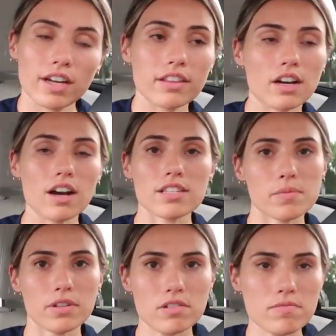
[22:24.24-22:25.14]
at the
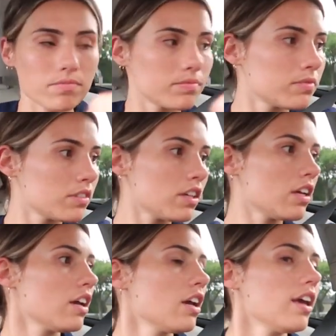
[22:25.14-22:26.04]
hospital
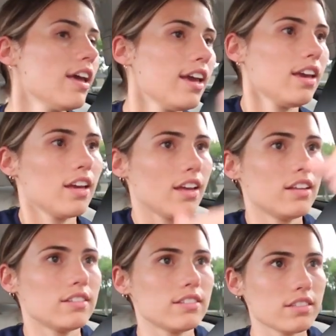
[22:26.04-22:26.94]

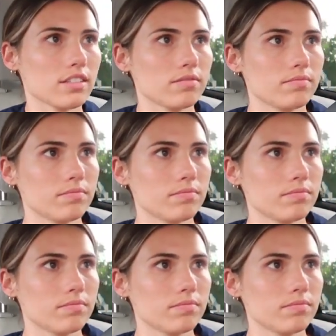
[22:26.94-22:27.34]
and